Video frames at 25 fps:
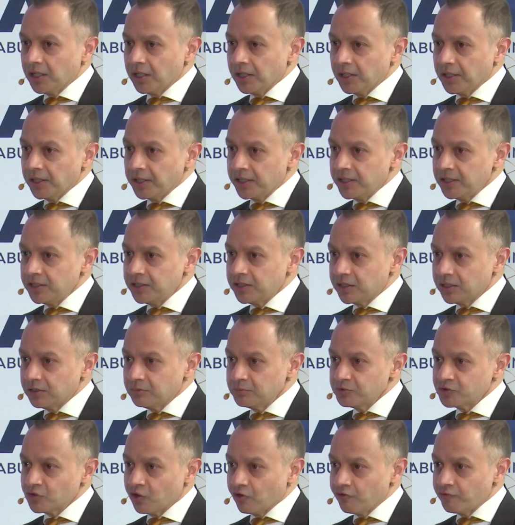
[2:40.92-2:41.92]
in
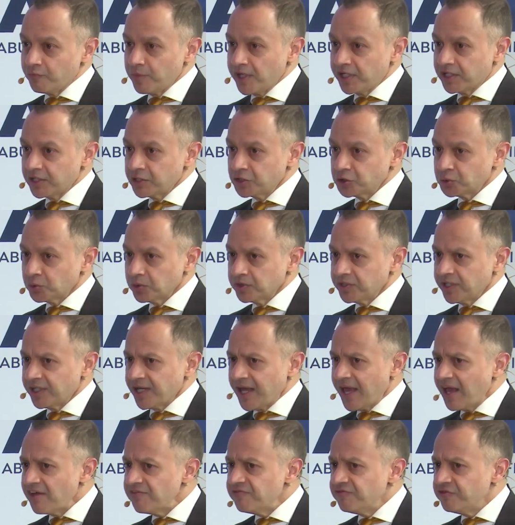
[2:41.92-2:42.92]
terms of making sure
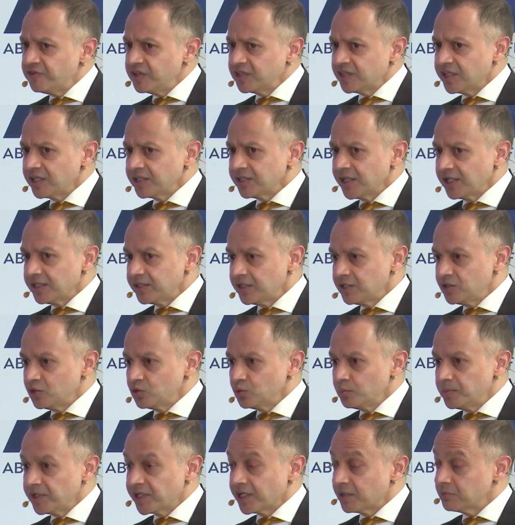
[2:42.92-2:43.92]
that everything that they
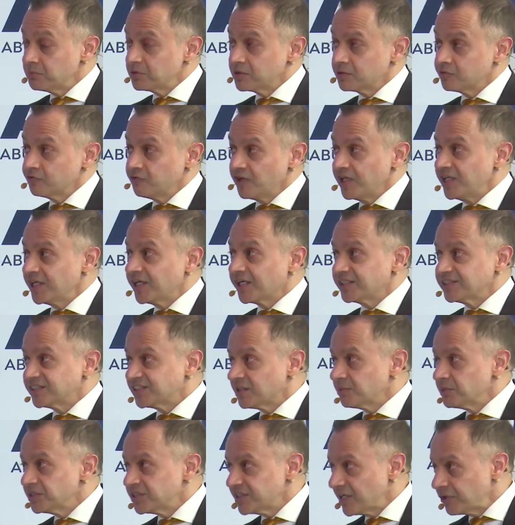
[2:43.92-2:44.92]
do becomes very
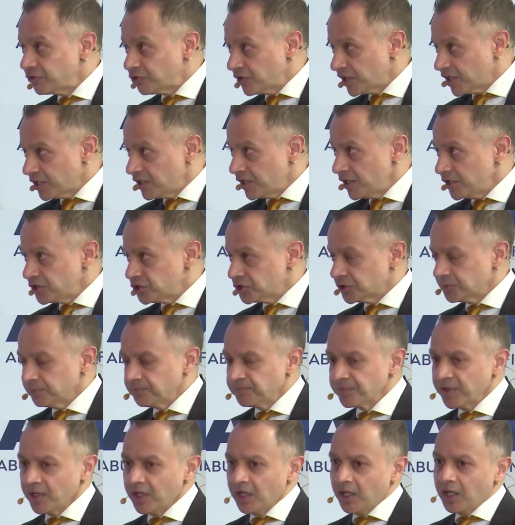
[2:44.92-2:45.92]
customer-centric in nature.
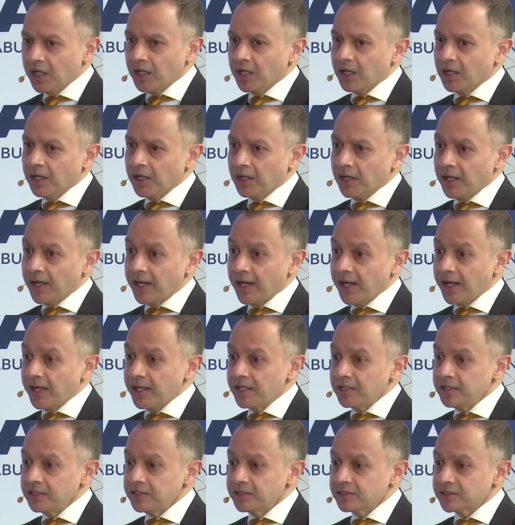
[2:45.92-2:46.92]

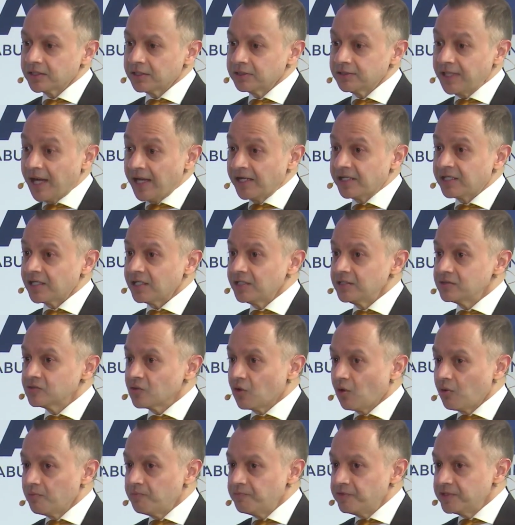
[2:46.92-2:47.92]
And that is
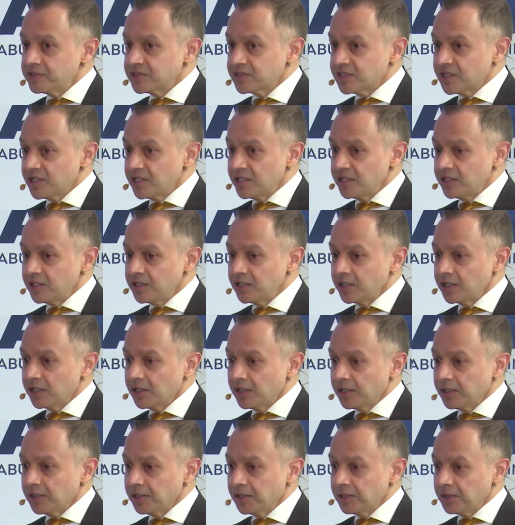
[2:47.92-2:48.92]
obviously
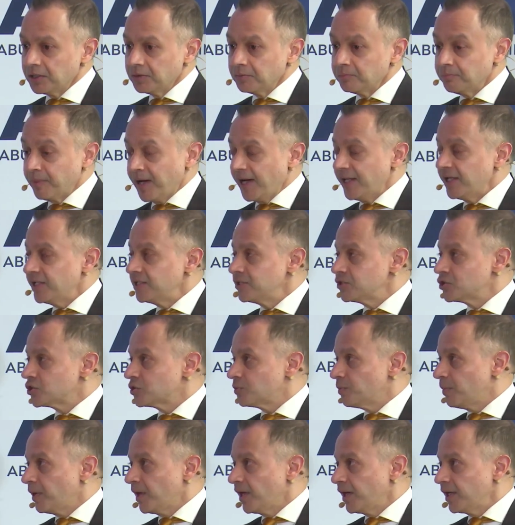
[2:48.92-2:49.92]

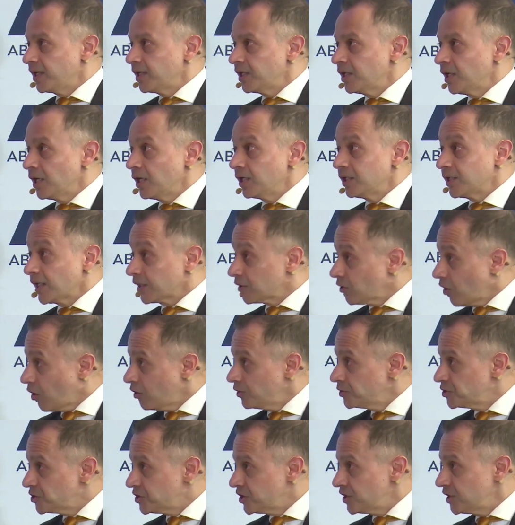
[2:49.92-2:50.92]
balanced by
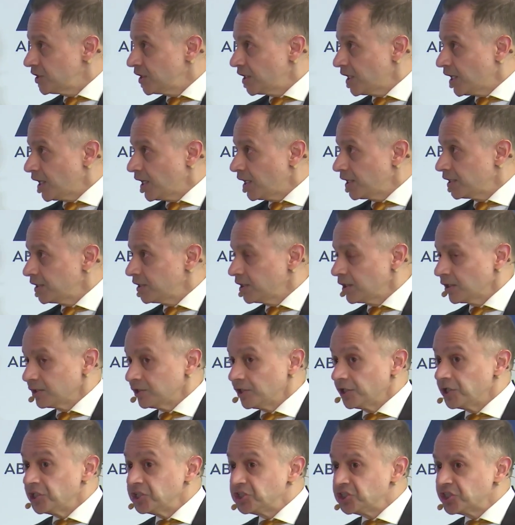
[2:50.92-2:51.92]
technology and
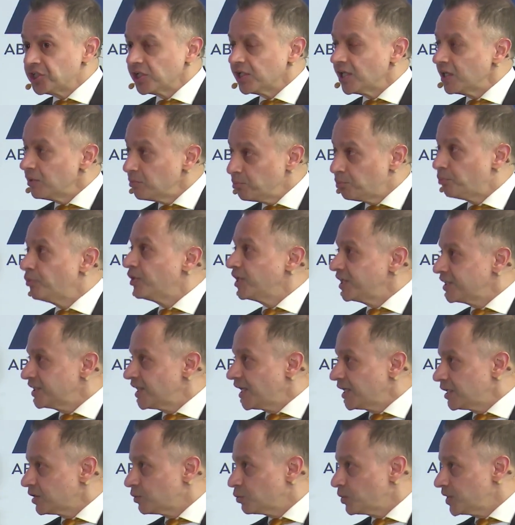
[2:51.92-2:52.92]
the digital imprint
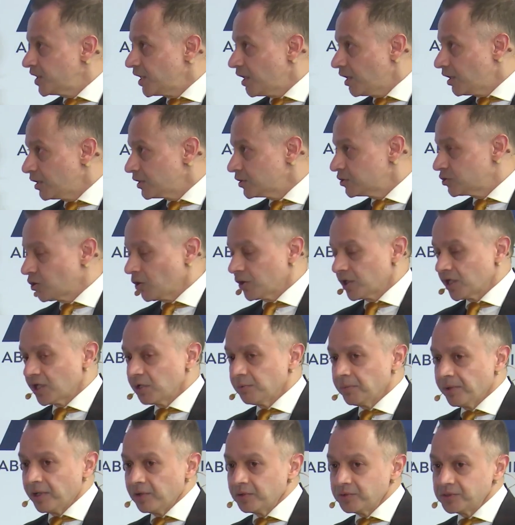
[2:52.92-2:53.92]
that we are talking
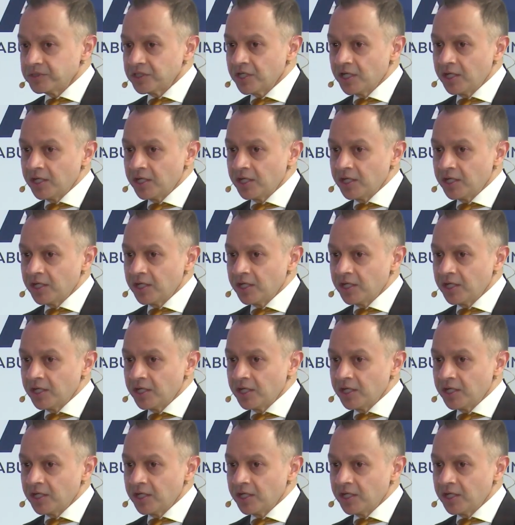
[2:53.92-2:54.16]
about